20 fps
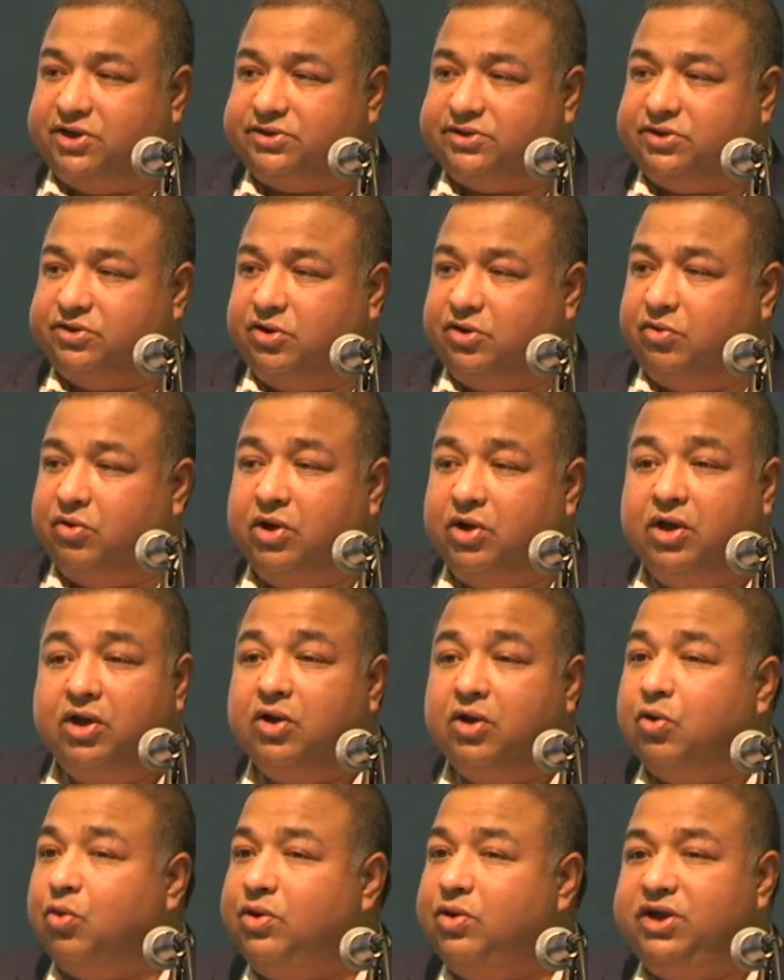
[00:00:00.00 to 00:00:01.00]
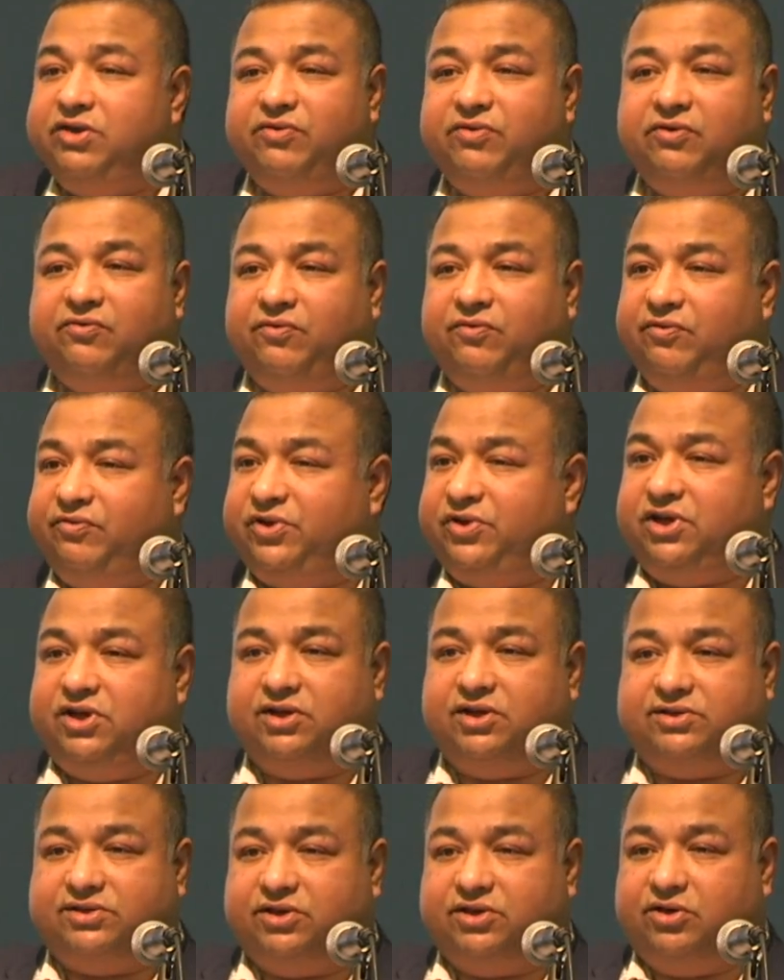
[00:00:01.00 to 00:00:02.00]
years ago, or even 50
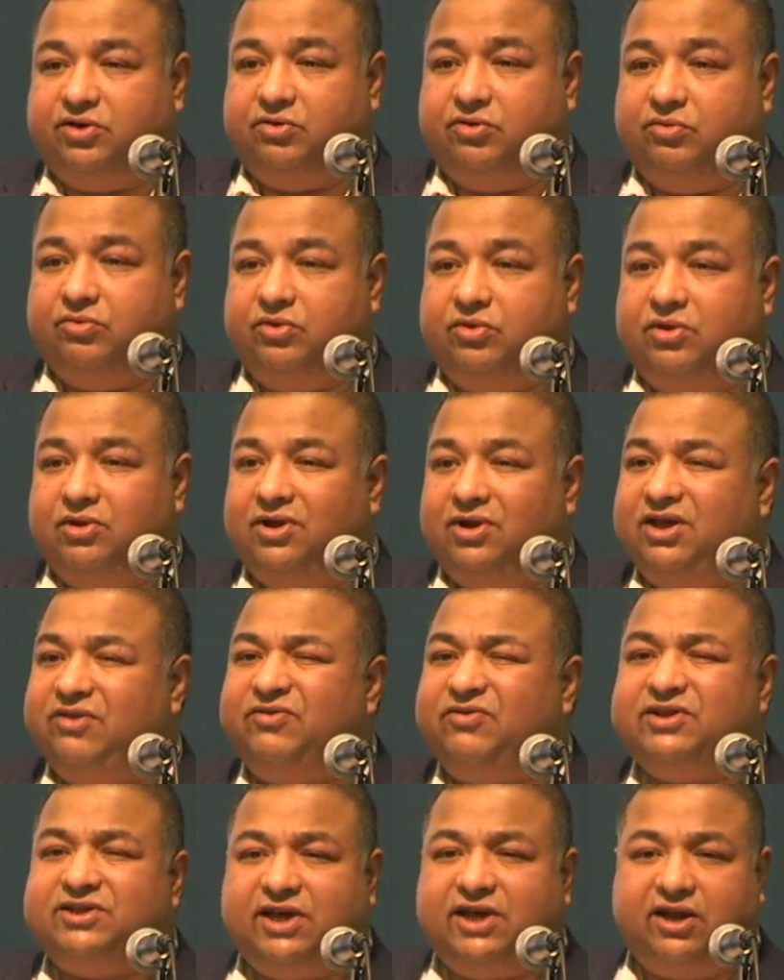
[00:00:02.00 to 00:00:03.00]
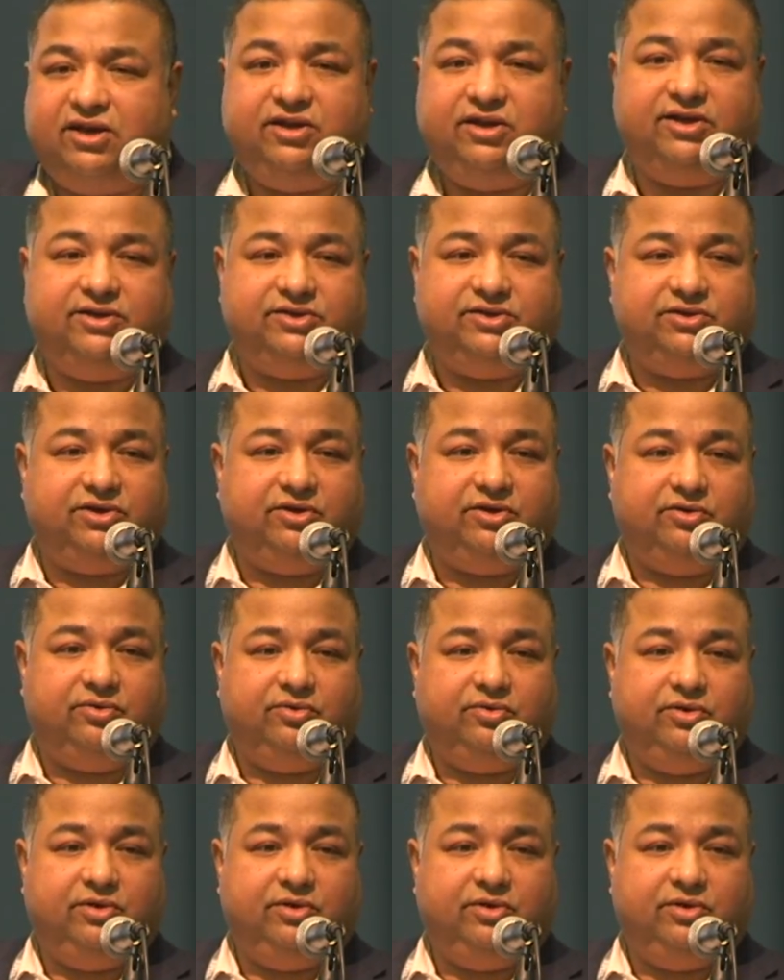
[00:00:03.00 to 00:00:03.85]
years ago, even 10 years ago.